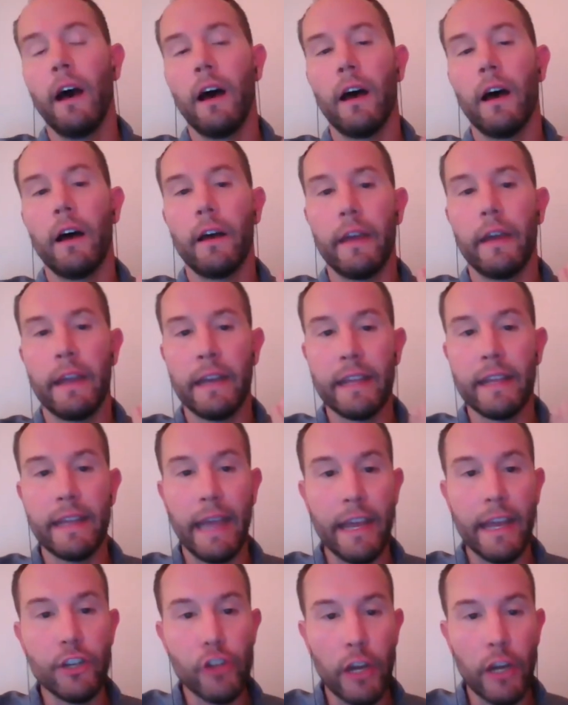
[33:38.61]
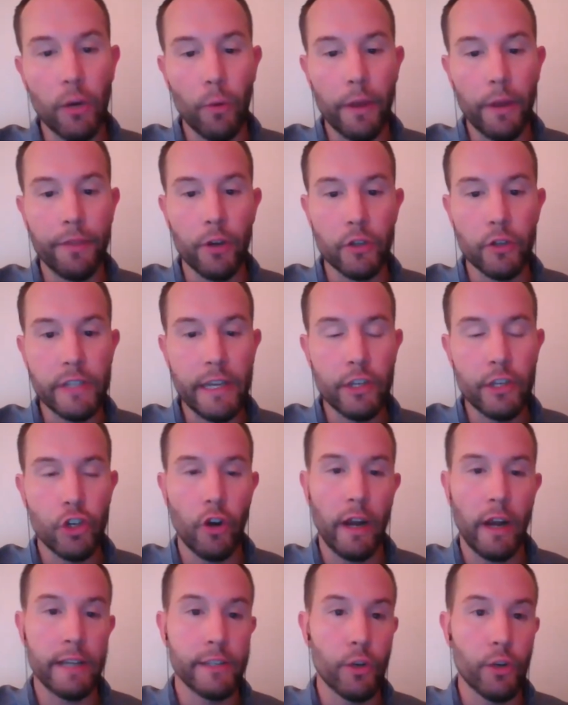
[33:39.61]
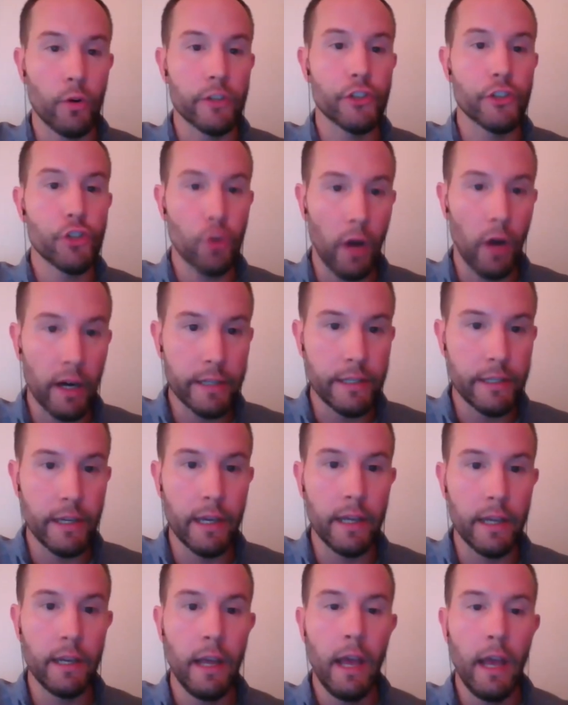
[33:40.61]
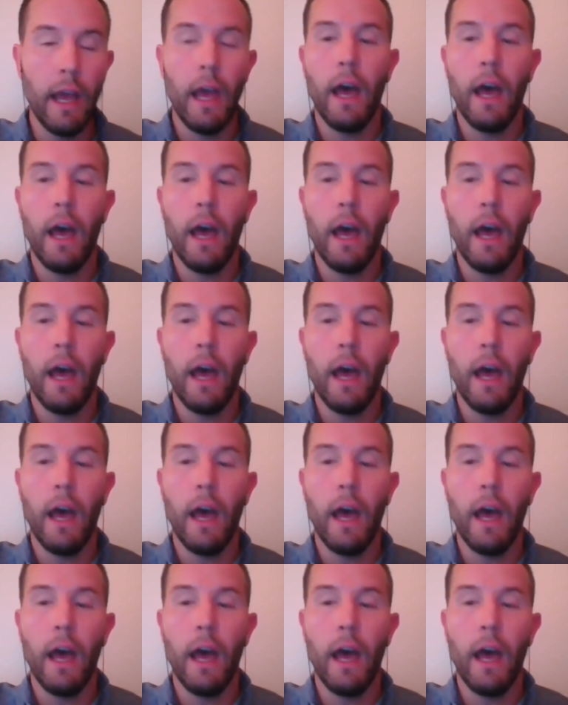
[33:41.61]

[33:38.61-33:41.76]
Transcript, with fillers: uh, and engaging with their teacher as they're instructed.